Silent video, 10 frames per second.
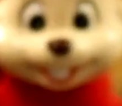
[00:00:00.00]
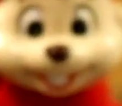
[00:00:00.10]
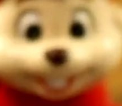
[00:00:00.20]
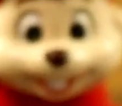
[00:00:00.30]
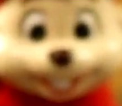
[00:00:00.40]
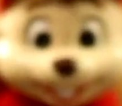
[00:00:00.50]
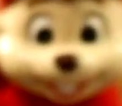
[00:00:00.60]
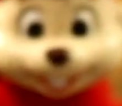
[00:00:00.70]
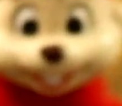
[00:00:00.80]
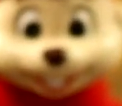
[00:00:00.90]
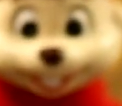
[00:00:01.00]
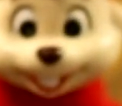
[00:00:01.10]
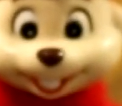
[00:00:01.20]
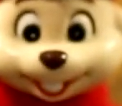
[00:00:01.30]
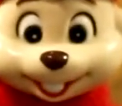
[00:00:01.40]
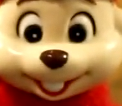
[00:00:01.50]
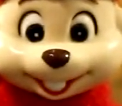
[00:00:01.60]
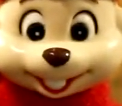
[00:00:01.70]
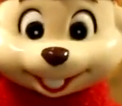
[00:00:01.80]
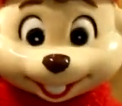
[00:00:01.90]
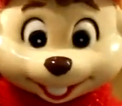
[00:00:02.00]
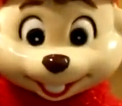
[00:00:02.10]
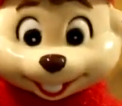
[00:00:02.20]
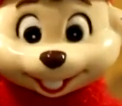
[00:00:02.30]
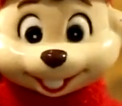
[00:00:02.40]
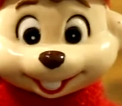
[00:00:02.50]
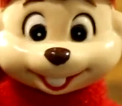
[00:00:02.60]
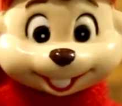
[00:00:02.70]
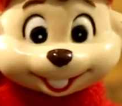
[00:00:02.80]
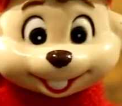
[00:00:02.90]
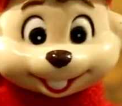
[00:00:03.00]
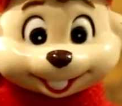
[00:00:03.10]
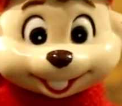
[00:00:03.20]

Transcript: liked the video. Um, remember to like, subscribe, and...